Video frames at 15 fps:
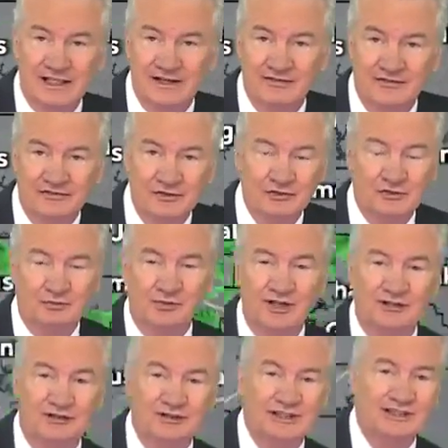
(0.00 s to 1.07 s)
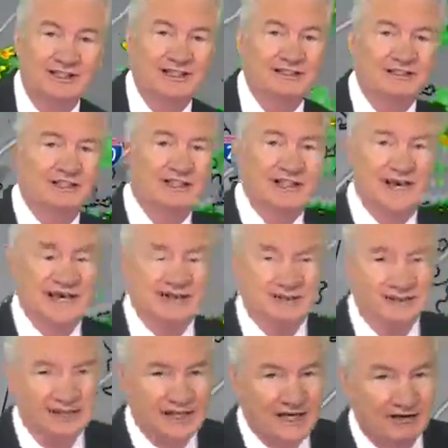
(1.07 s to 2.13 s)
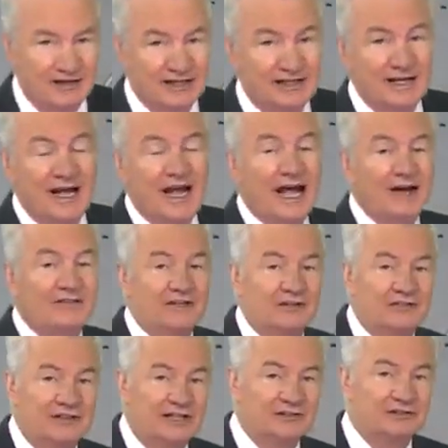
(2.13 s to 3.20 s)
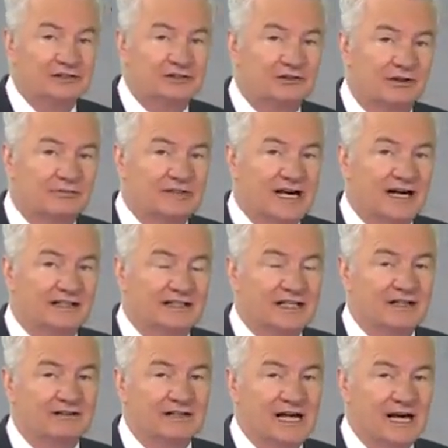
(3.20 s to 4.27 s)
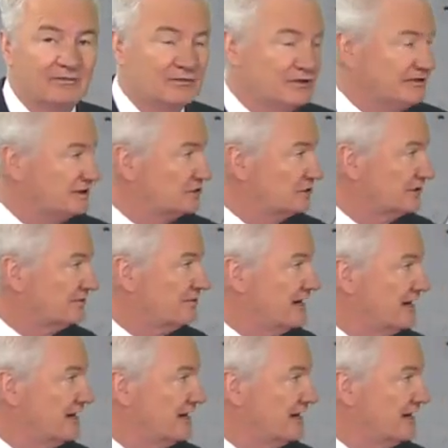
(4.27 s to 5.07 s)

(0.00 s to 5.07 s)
to give a few sprinkles at least to the Anniston area. Heavier thunderstorm down here now moving toward